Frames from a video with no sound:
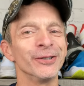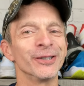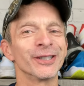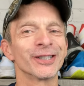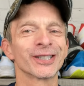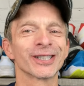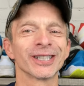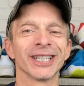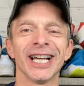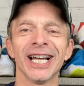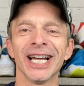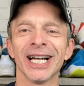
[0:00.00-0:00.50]

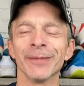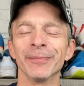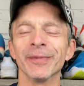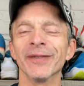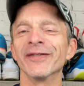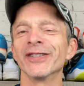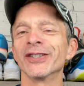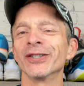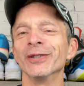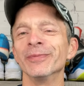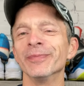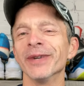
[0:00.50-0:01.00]
slab of
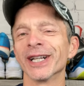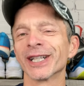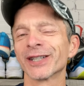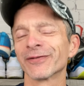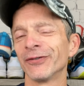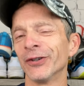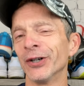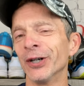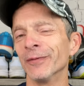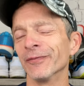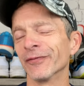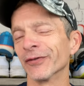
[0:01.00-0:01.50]
ZoomX
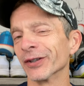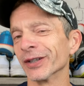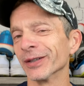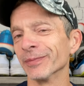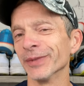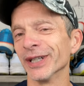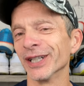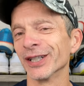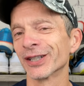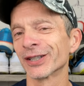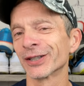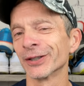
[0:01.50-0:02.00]
foam for the
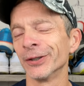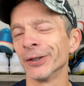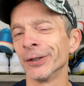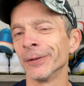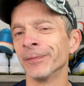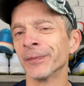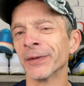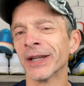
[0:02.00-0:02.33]
midsole.